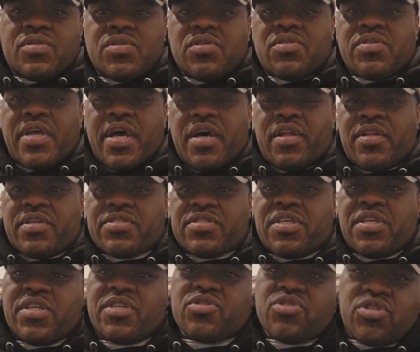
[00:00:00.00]
Now let's
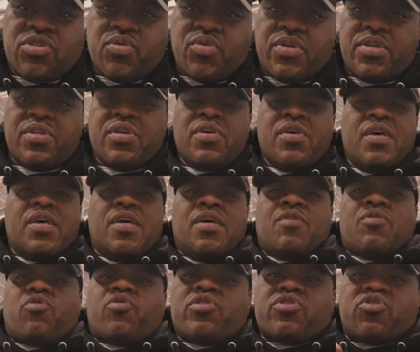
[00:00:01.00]
get into it.
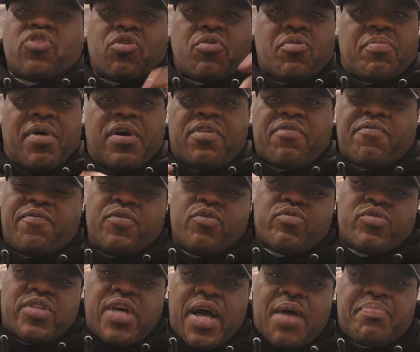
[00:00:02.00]
I'm going to talk about a few
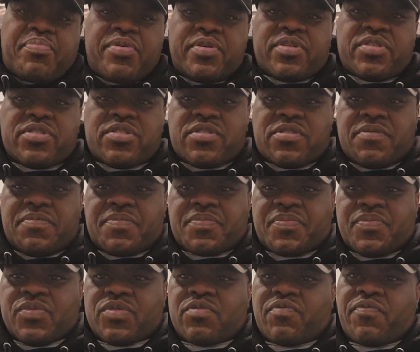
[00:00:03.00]
topics.
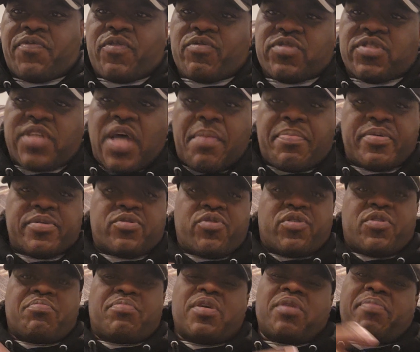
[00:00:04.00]
The first topic is
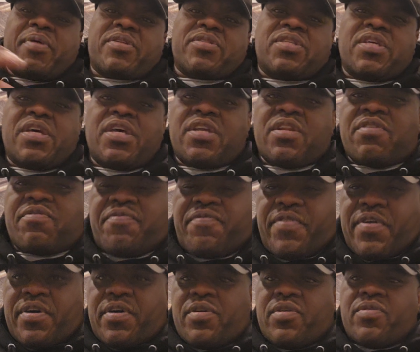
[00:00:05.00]
going to be about the
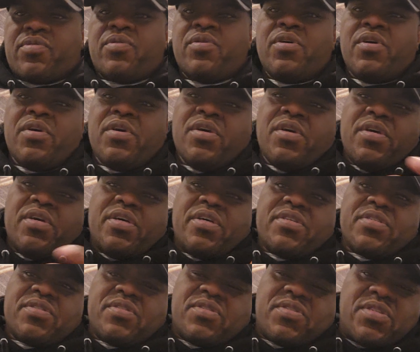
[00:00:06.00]
NFL
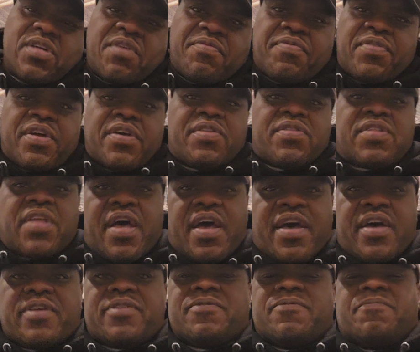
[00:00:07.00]
and stuff like
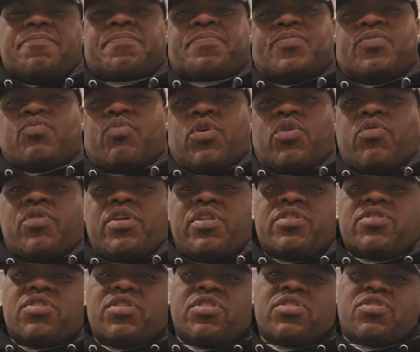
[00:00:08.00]
that. We're going to get
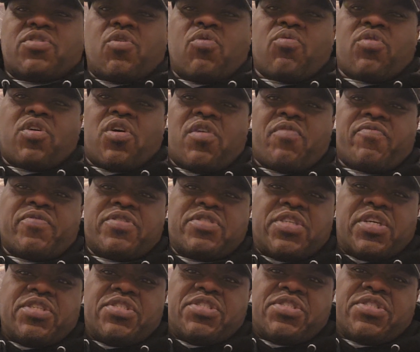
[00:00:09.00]
into this GOAT
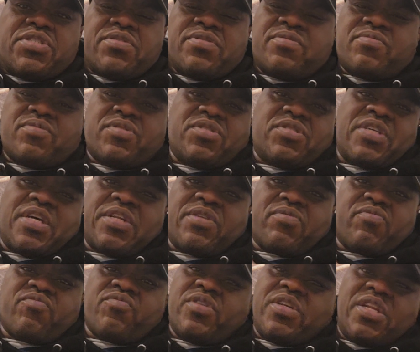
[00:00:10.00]
conversation, which I
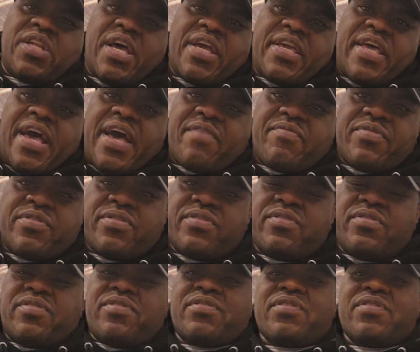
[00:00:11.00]
don't really like having,